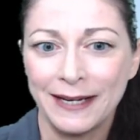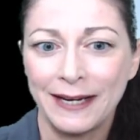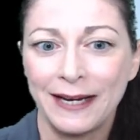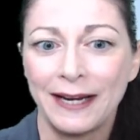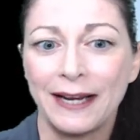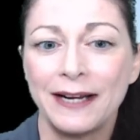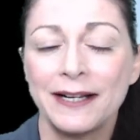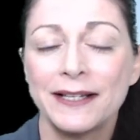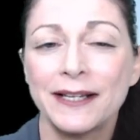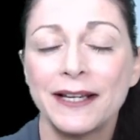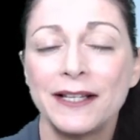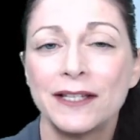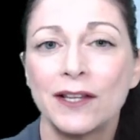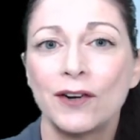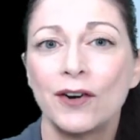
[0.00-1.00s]
it is
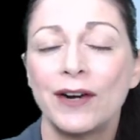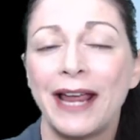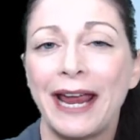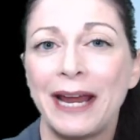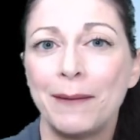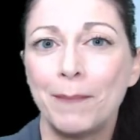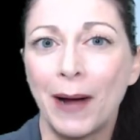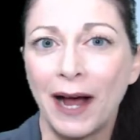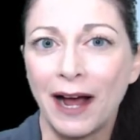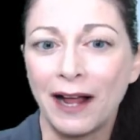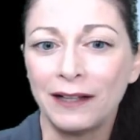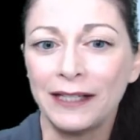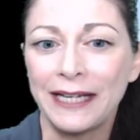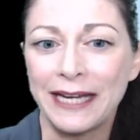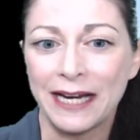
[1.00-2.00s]
considered a
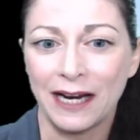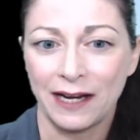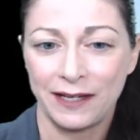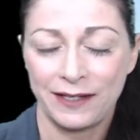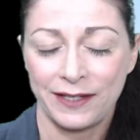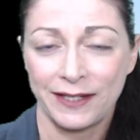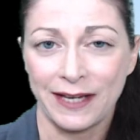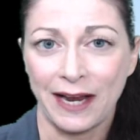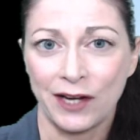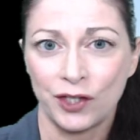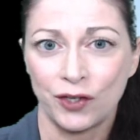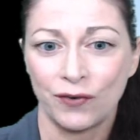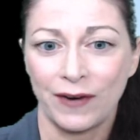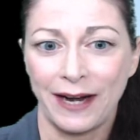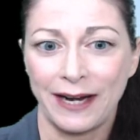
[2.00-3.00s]

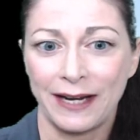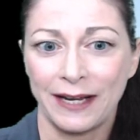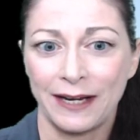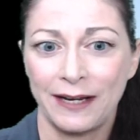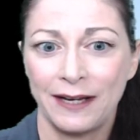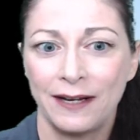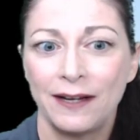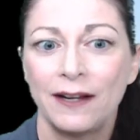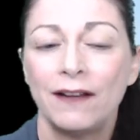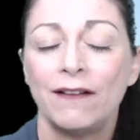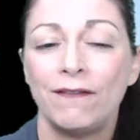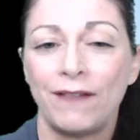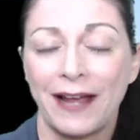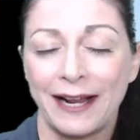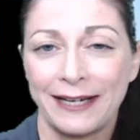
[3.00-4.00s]
polyunsaturated
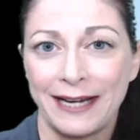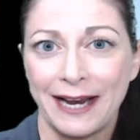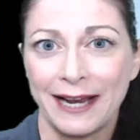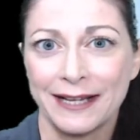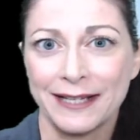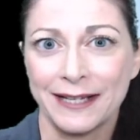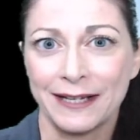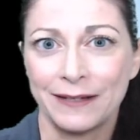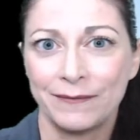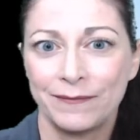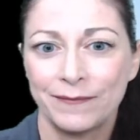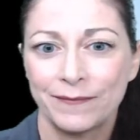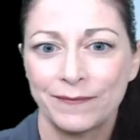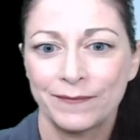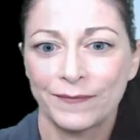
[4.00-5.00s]
fatty acid,
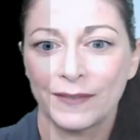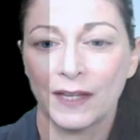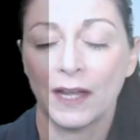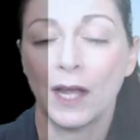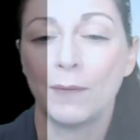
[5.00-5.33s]
a